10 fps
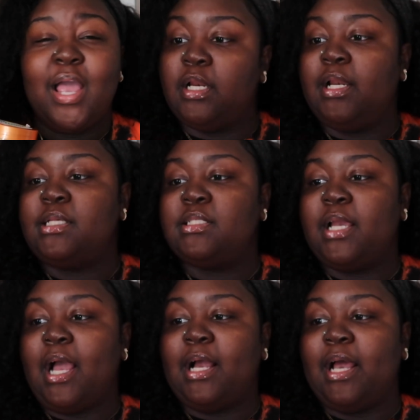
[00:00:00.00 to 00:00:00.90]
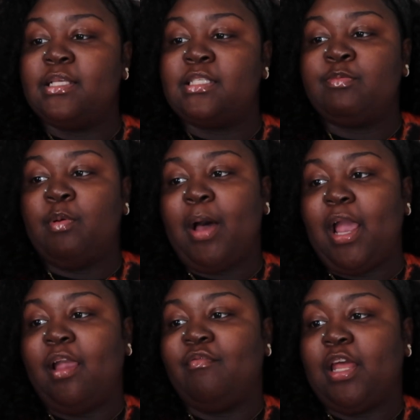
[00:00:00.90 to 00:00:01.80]
so the next thing i got is this
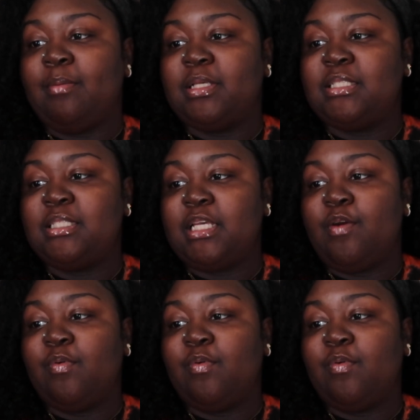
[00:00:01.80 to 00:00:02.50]
papaya and vitamin c